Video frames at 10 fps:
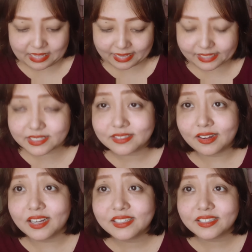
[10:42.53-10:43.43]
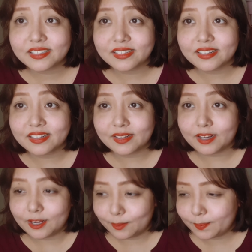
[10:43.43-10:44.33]
It's not
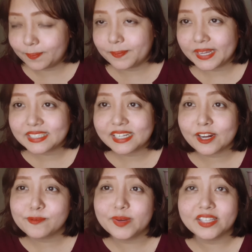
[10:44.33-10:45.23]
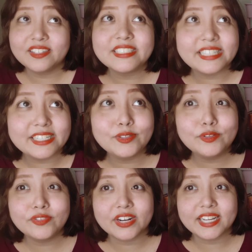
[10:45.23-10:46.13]
picked here, but Colleen
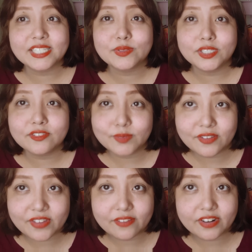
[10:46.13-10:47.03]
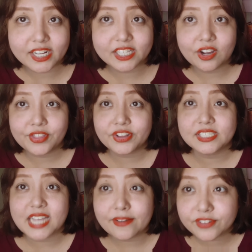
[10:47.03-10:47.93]
Hoover is one of my favorite authors
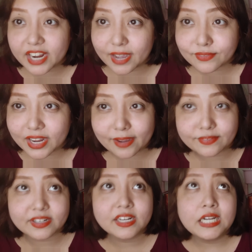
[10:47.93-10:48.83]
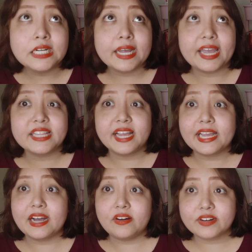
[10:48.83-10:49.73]
ever, and I
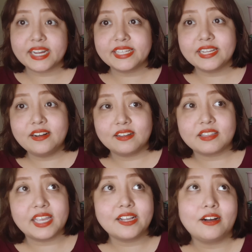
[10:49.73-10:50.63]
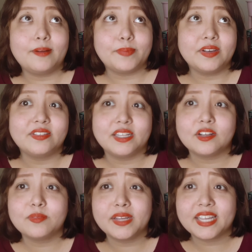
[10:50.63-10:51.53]
already got a copy on it
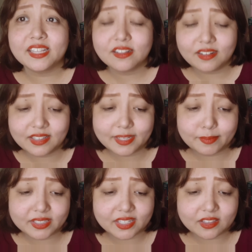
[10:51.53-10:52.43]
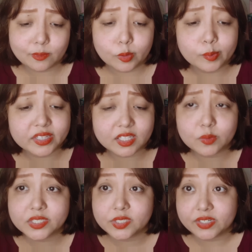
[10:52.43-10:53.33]
on my Kindle Unlimited the moment it
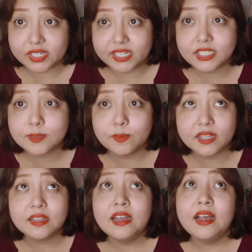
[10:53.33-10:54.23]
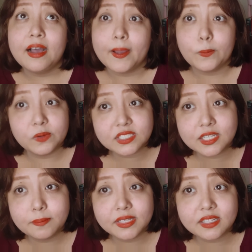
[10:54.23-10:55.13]
was released, but I was
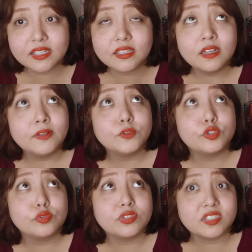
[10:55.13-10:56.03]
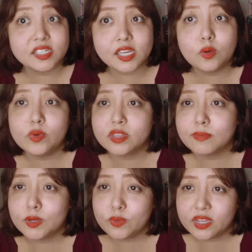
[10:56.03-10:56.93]
committed to sticking with
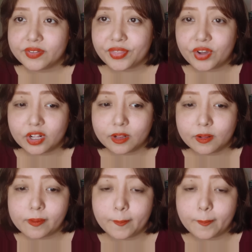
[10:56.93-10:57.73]
my weekathon